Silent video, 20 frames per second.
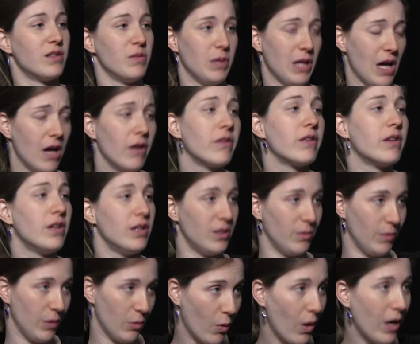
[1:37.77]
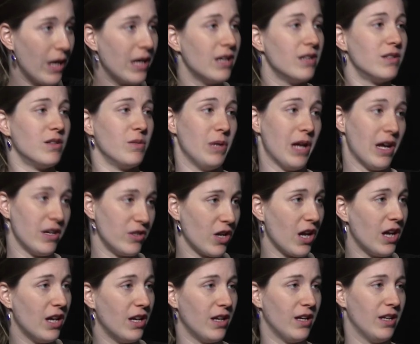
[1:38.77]
to be healthy, to be white, to be
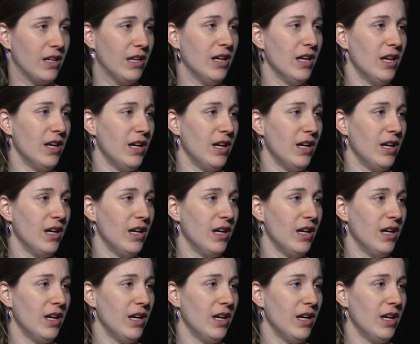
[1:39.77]
educated,